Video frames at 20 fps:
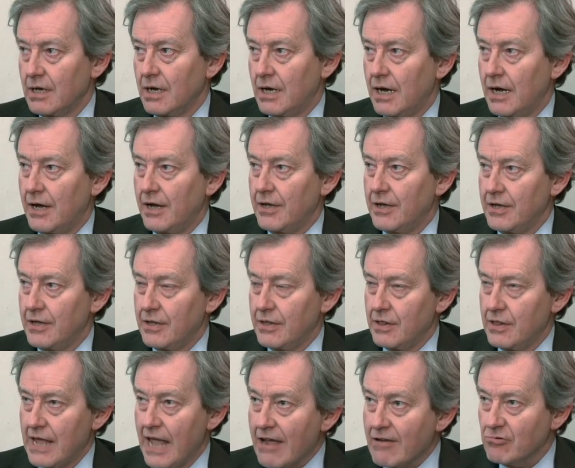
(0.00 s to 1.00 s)

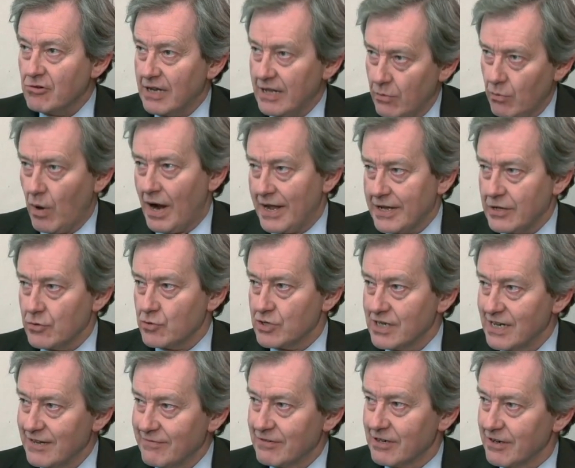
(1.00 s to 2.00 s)
The only way you
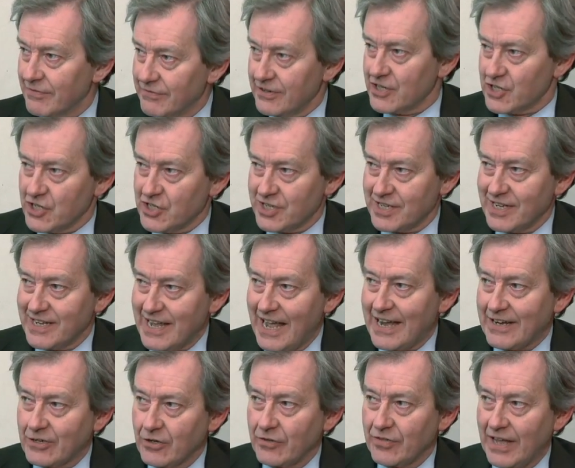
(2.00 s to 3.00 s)
deliver efficiency
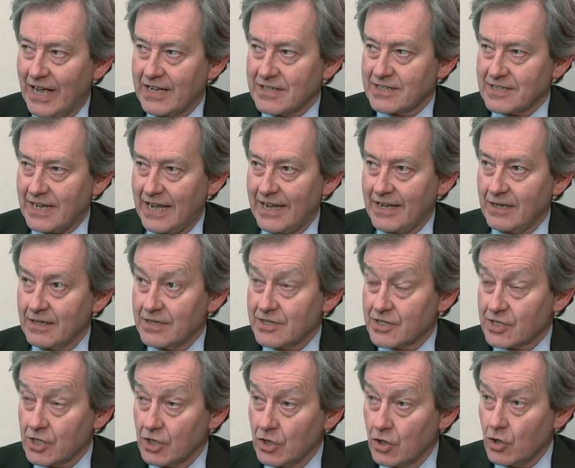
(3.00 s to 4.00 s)
gain on that scale
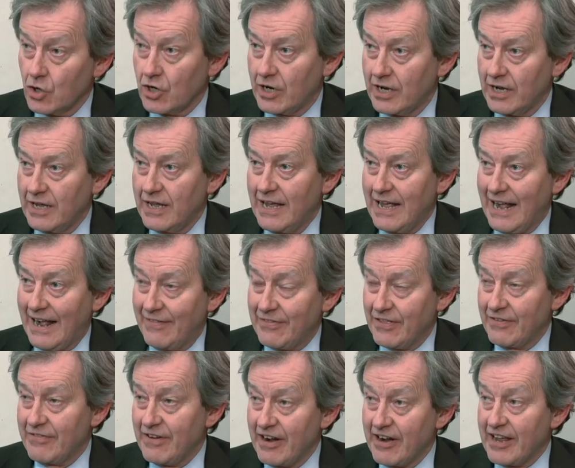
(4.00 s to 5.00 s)
is to look at
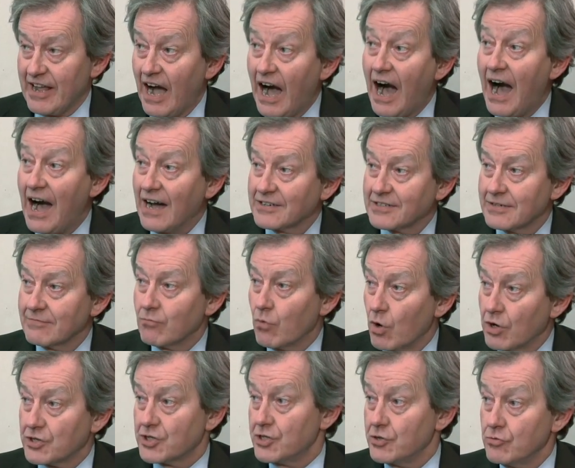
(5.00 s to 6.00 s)
the very heart of
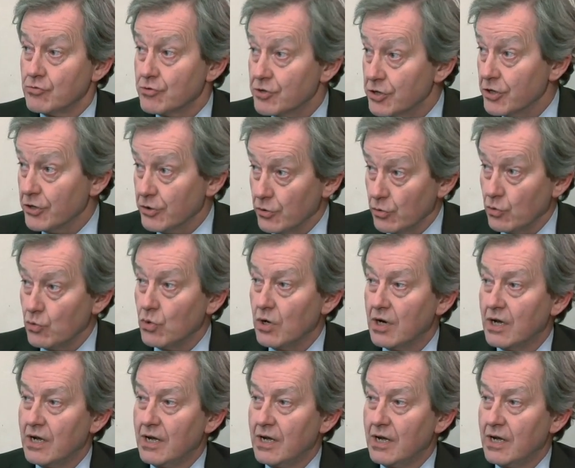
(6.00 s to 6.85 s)
what you do